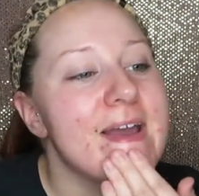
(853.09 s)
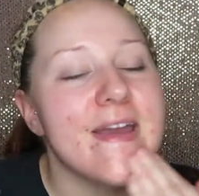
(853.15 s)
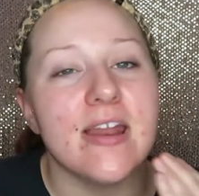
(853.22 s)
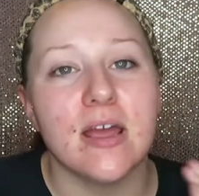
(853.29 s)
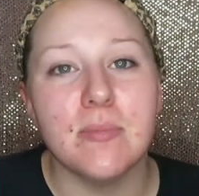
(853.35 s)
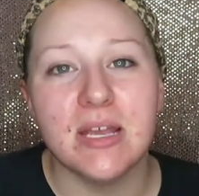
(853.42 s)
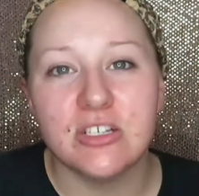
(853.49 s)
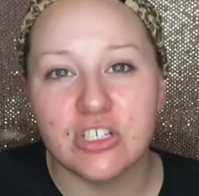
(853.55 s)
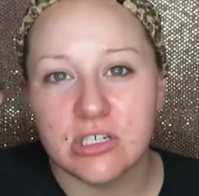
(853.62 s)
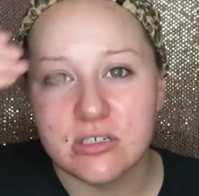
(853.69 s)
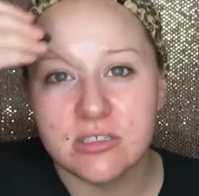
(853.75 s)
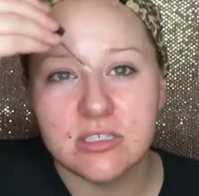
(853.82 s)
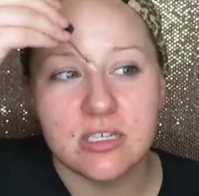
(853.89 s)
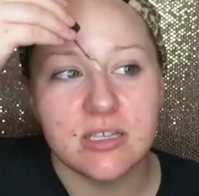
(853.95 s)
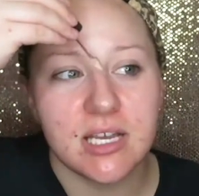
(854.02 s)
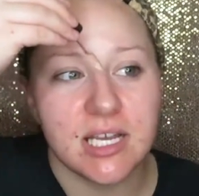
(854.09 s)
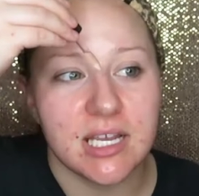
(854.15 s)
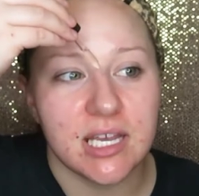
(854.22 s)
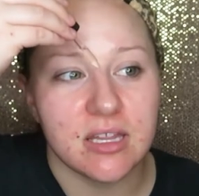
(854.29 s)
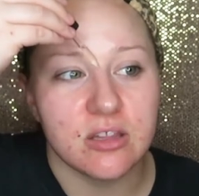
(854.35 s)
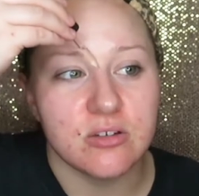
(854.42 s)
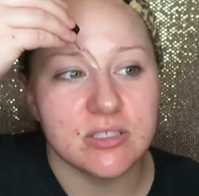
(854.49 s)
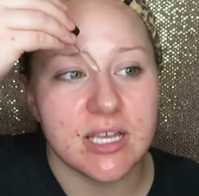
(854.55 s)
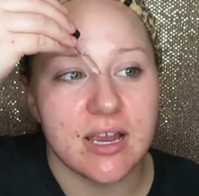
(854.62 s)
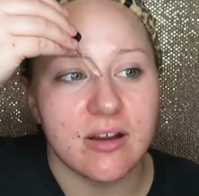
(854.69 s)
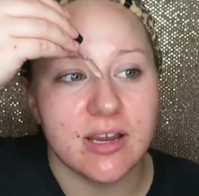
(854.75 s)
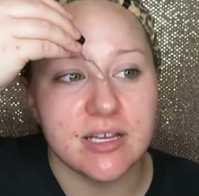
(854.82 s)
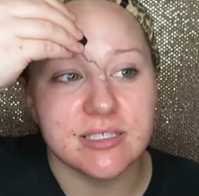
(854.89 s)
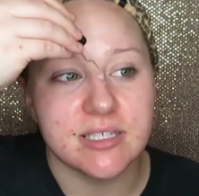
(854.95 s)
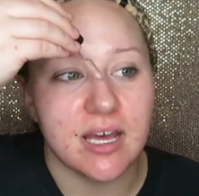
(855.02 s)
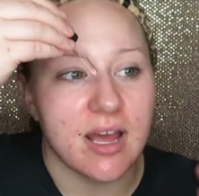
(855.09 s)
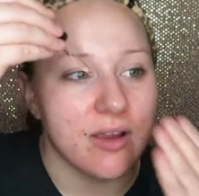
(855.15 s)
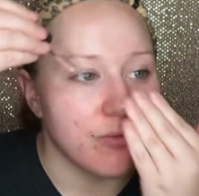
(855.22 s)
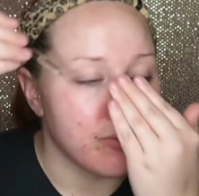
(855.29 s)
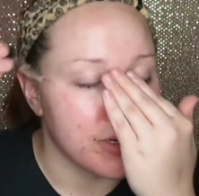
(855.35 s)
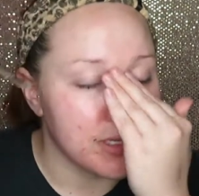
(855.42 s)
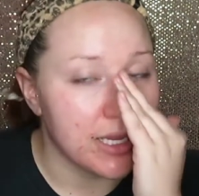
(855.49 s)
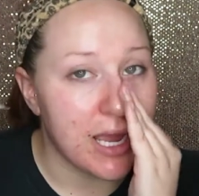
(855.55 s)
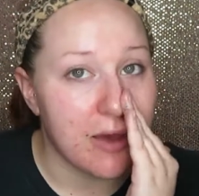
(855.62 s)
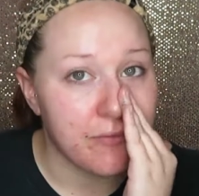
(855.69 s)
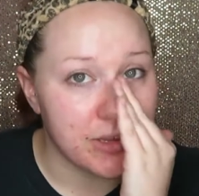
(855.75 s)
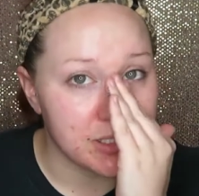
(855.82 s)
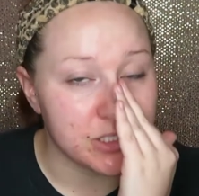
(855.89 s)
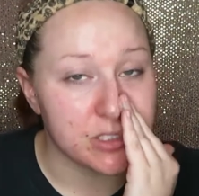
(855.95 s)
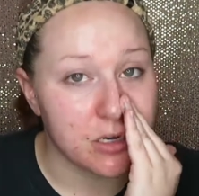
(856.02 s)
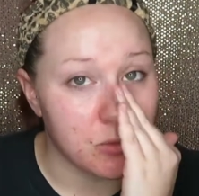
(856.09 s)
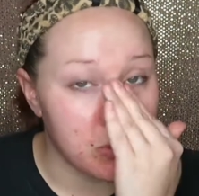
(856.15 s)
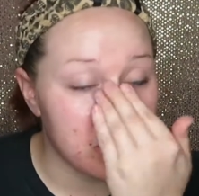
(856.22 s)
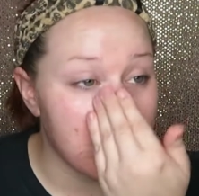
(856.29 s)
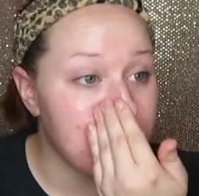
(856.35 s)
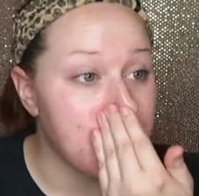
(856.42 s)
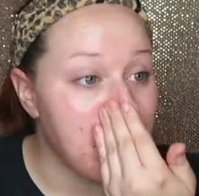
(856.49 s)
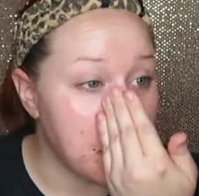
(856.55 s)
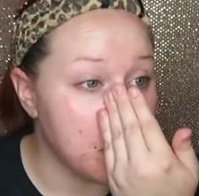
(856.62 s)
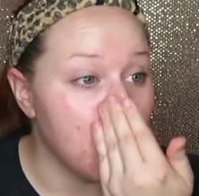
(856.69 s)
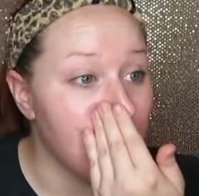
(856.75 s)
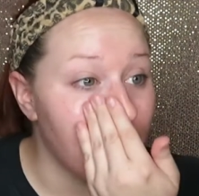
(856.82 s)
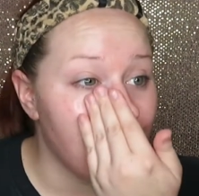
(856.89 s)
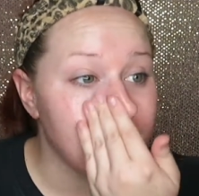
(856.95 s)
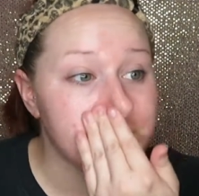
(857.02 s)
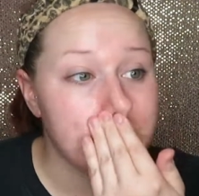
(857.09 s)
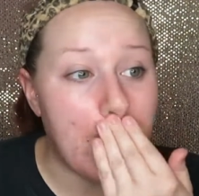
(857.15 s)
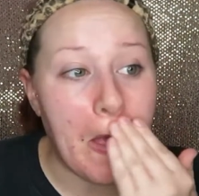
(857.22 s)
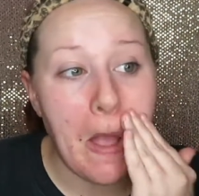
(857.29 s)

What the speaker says: And I make sure to like get those areas that I really have concern with, like my nose.